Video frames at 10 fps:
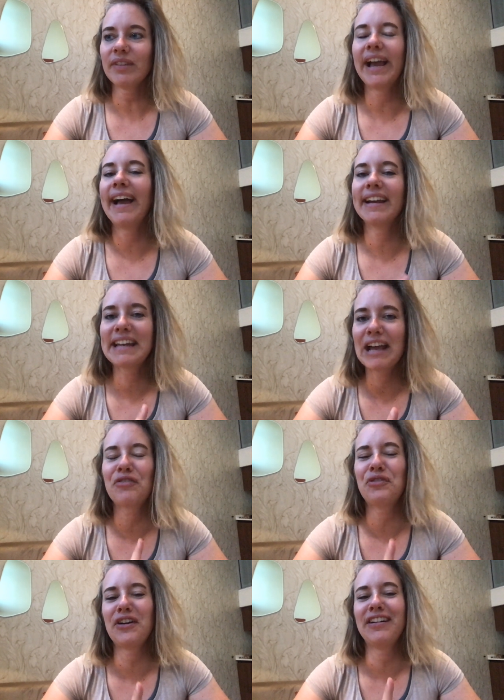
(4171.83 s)
I
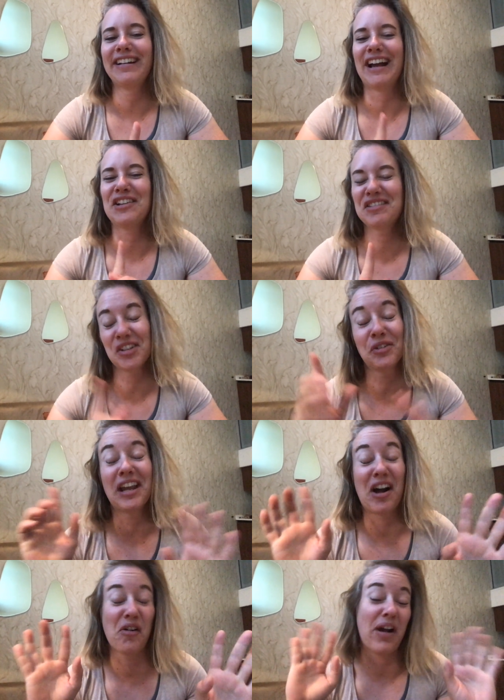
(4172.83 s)
never, until
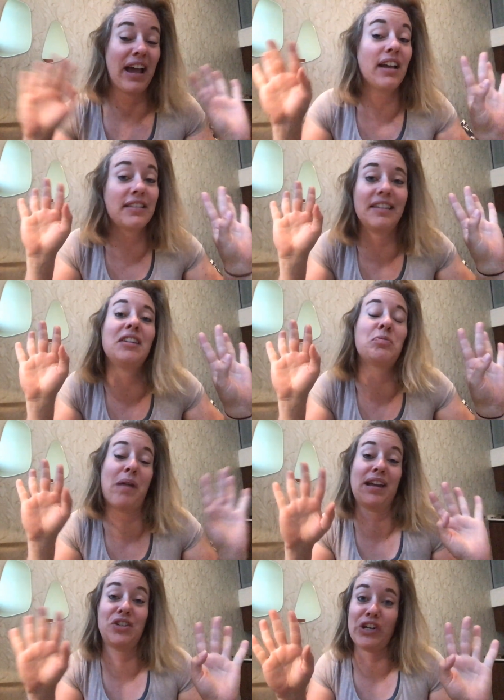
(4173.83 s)
now, things
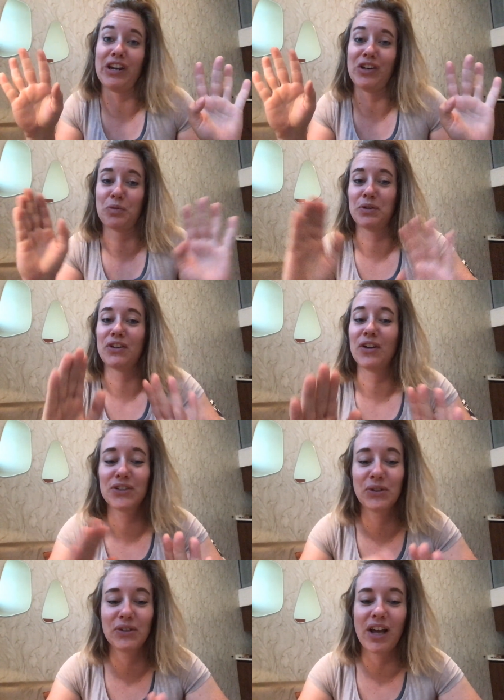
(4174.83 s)
might change. But
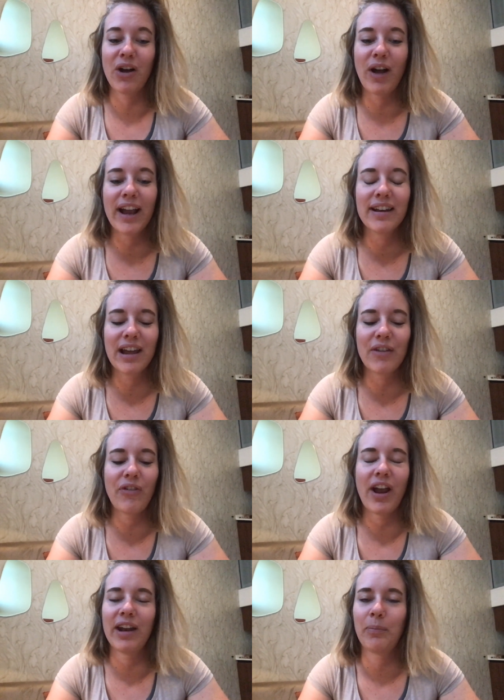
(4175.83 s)
until now, I never
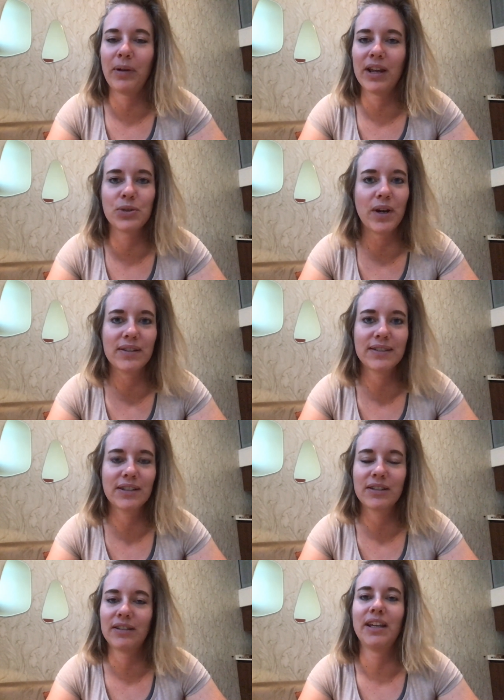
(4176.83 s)
had a place where I
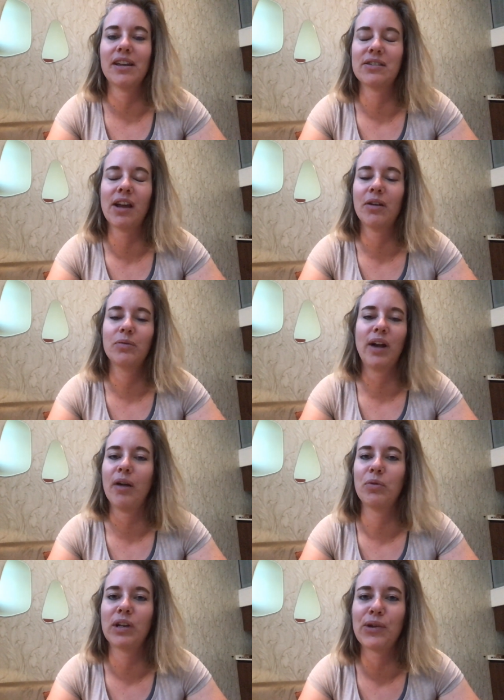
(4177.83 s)
thought, yes, I
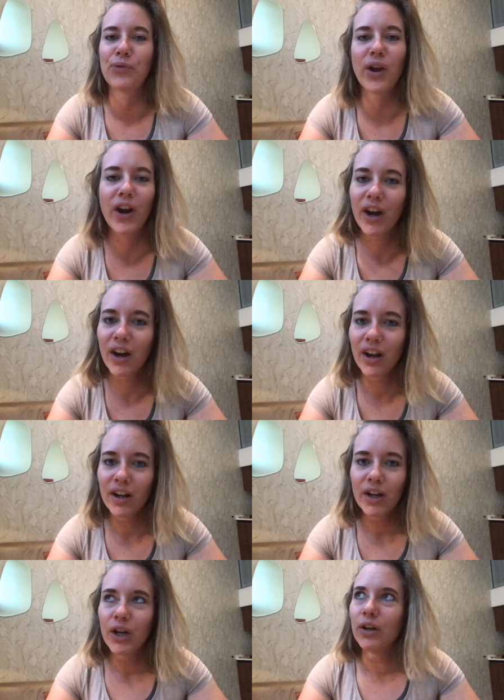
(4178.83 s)
would live here.
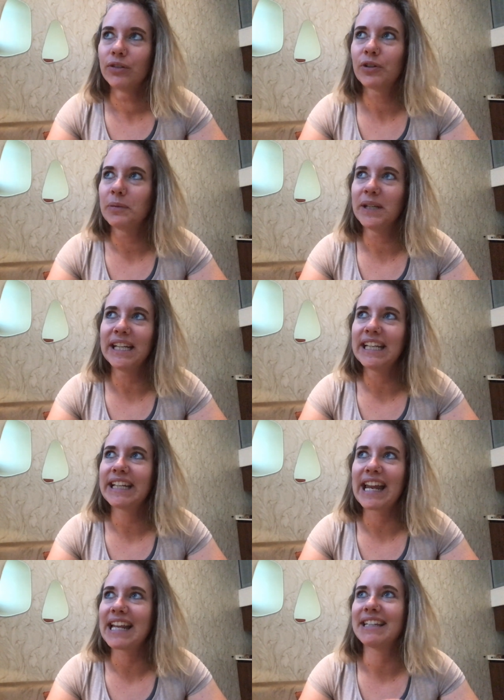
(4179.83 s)
For me,
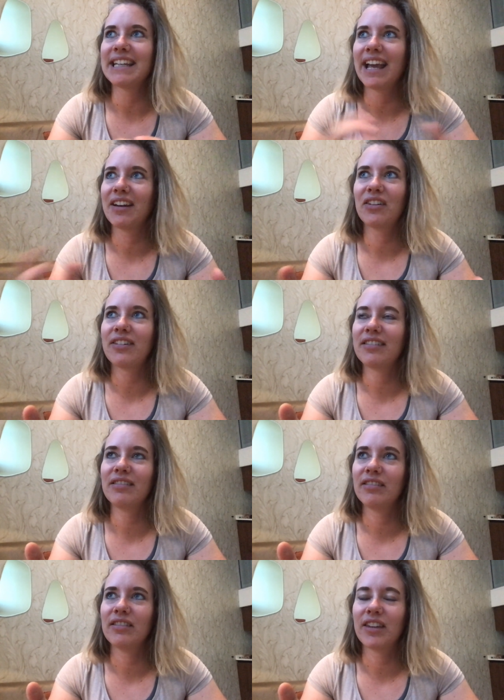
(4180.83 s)
then in the end,
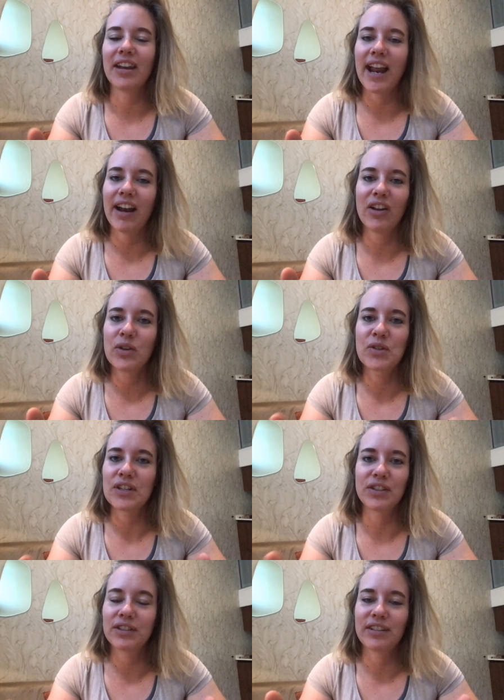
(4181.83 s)
the Netherlands
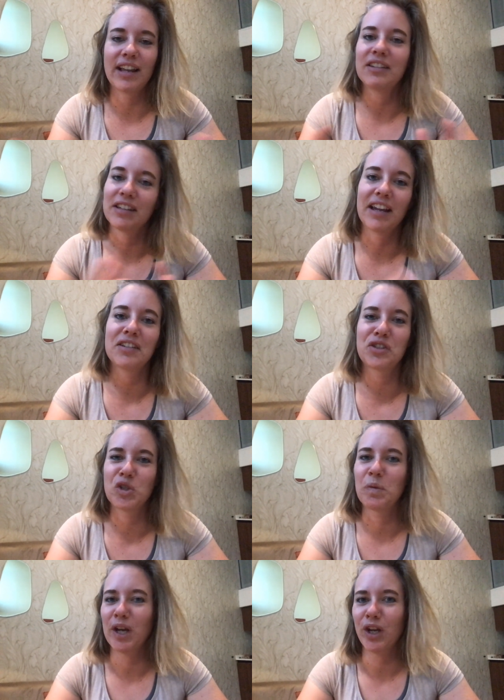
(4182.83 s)
is that is
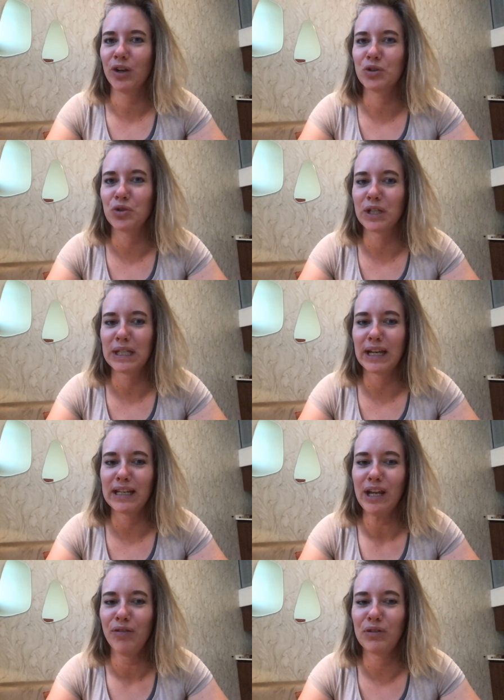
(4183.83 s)
still my country, and
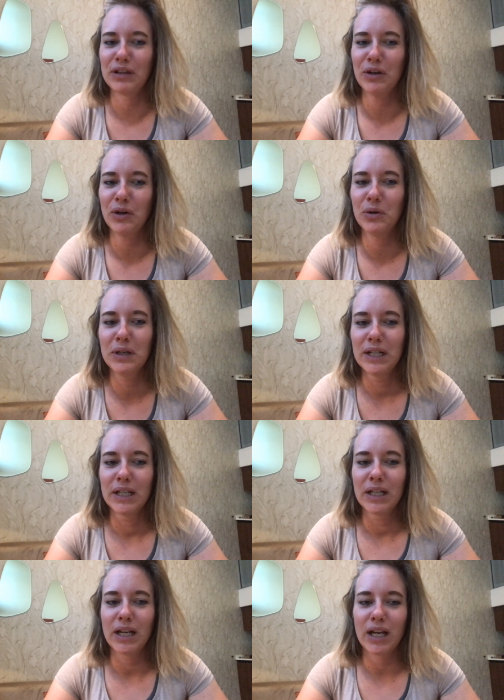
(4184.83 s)
even though
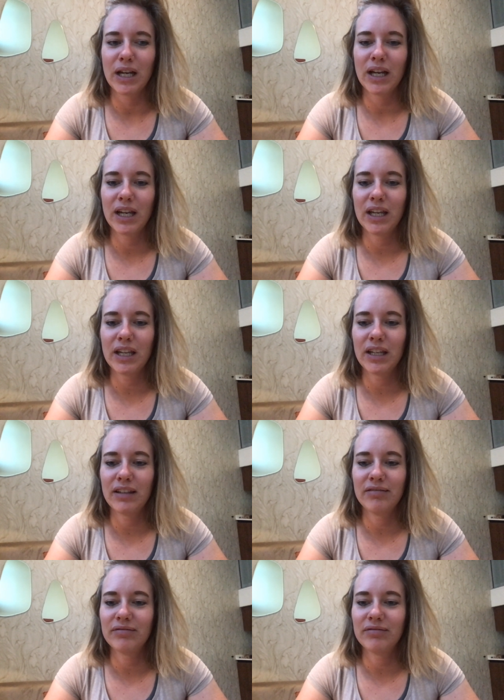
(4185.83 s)
I